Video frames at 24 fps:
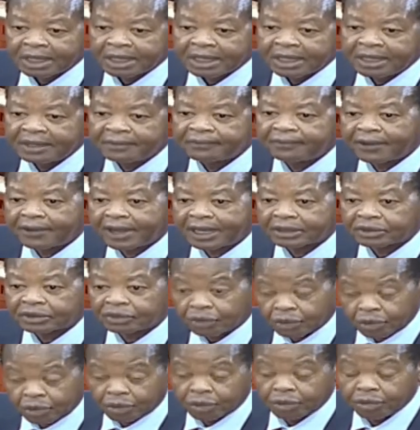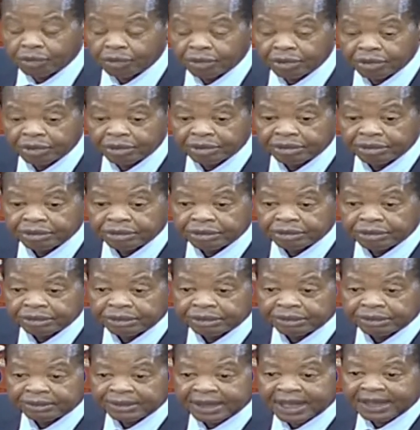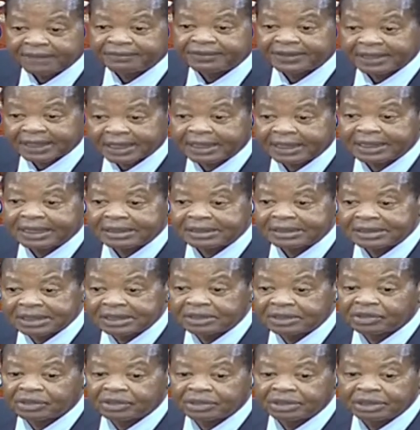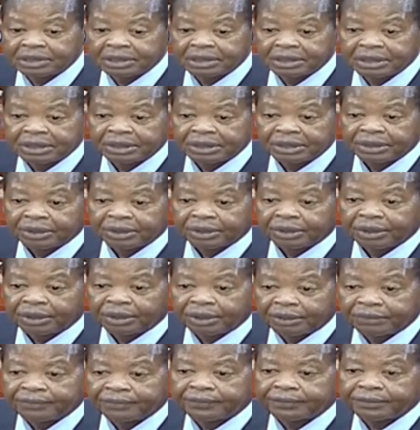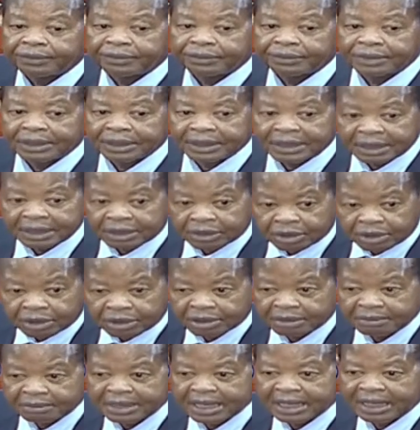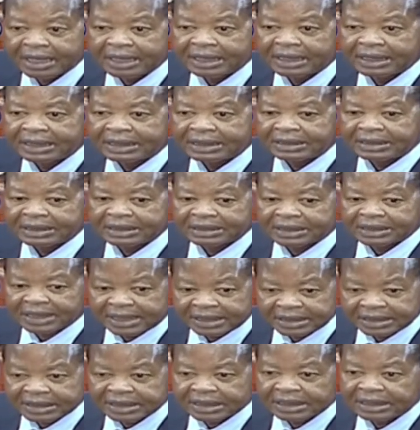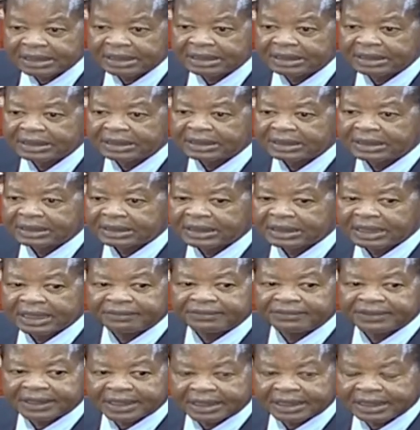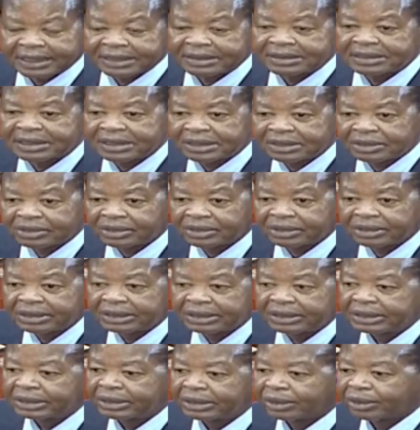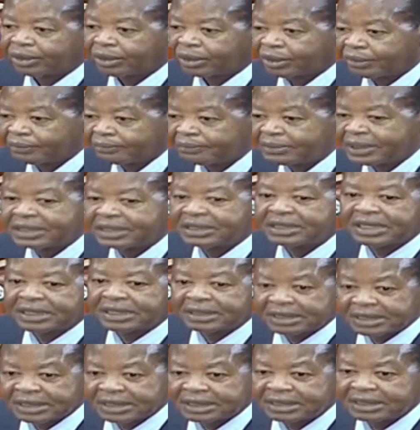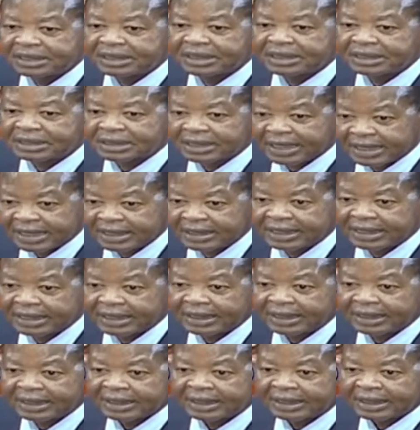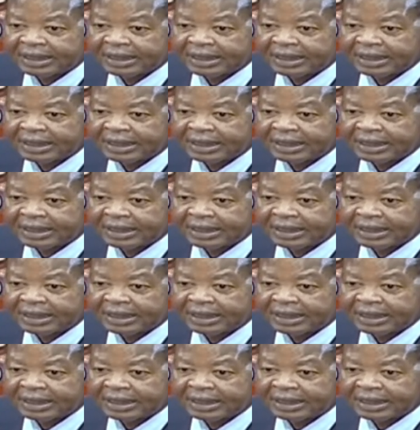he foresaw the Africanization of the economy in this country, the Africanization of businesses in this country.